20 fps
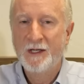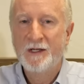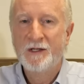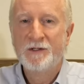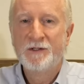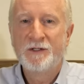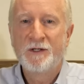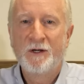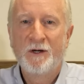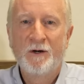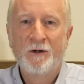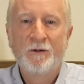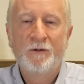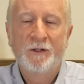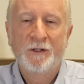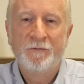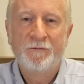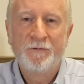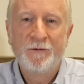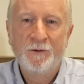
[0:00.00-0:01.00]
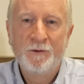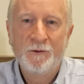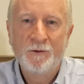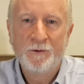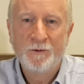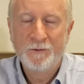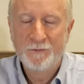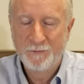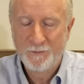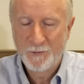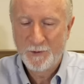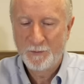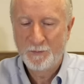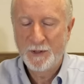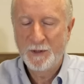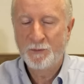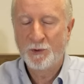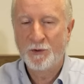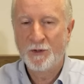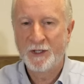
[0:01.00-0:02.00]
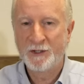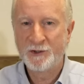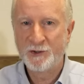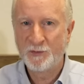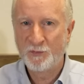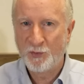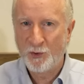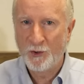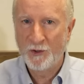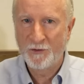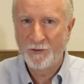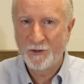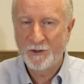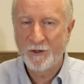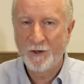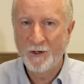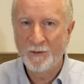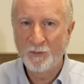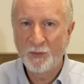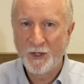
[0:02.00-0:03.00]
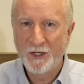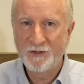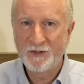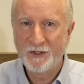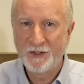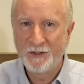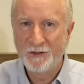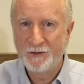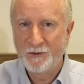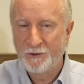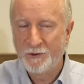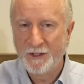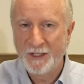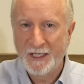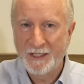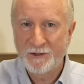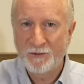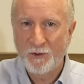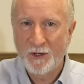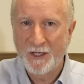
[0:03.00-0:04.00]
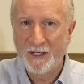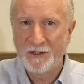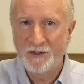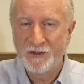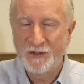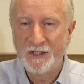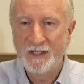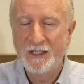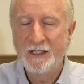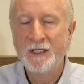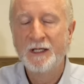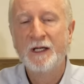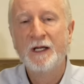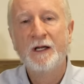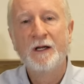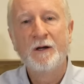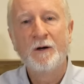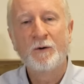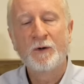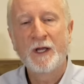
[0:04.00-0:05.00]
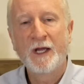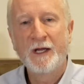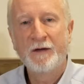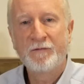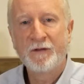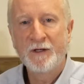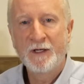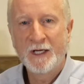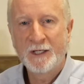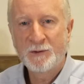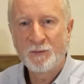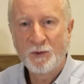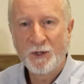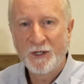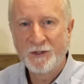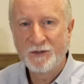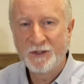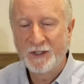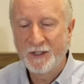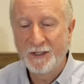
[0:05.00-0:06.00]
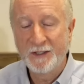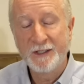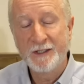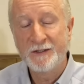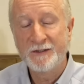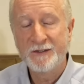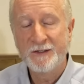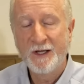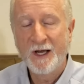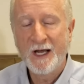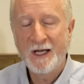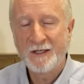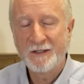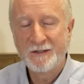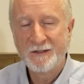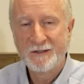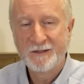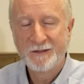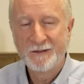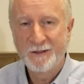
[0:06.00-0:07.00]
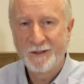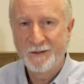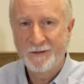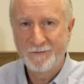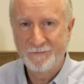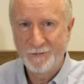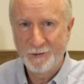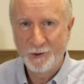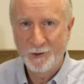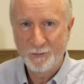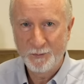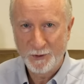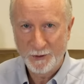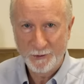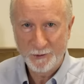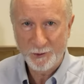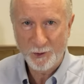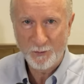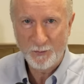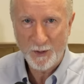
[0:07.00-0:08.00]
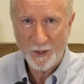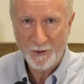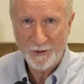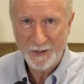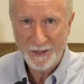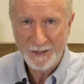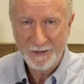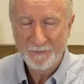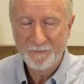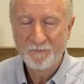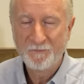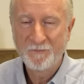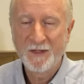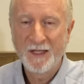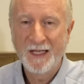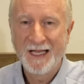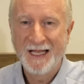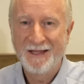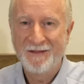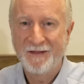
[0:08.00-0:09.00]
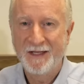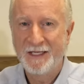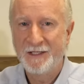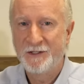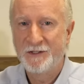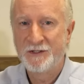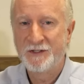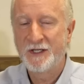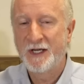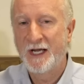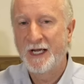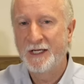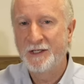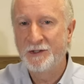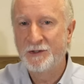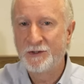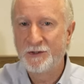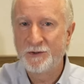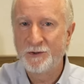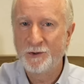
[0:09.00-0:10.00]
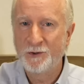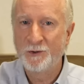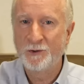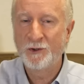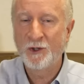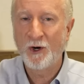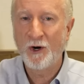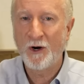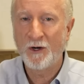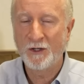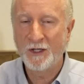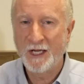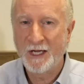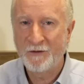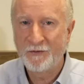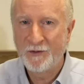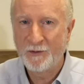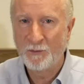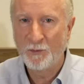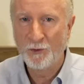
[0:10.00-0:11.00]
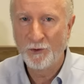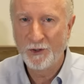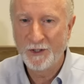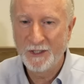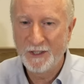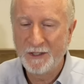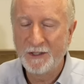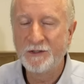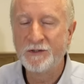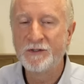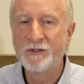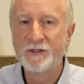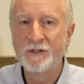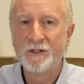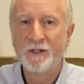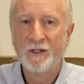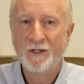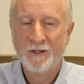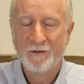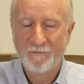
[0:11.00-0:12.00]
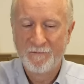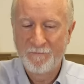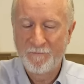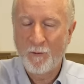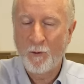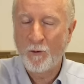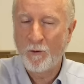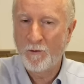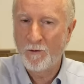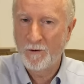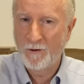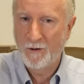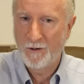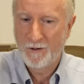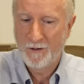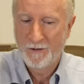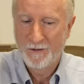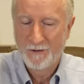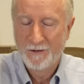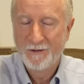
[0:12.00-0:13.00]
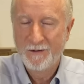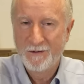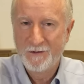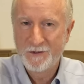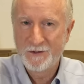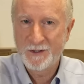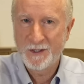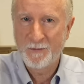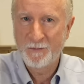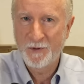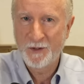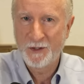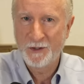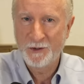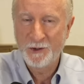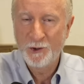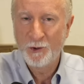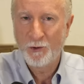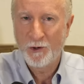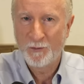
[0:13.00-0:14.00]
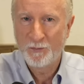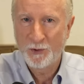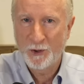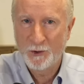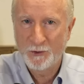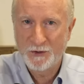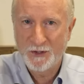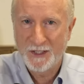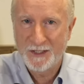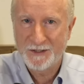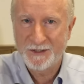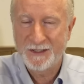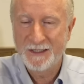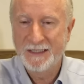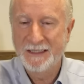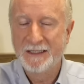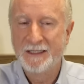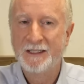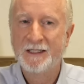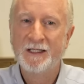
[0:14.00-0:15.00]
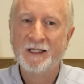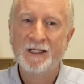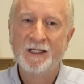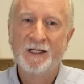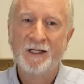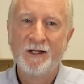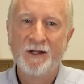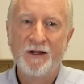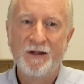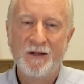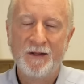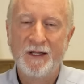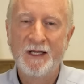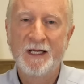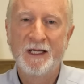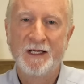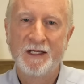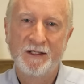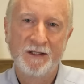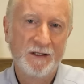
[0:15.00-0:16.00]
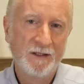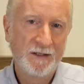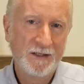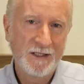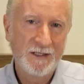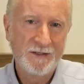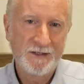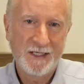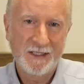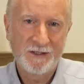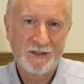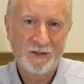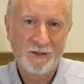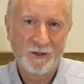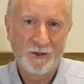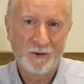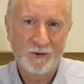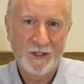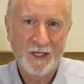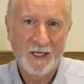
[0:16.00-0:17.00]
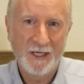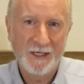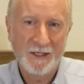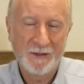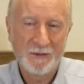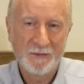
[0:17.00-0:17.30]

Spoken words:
So if the people that support the current president doing X, Y, and Z, okay, if the next president is not of your political party and they decide to call out the Marines for something you are protesting, then is that still okay?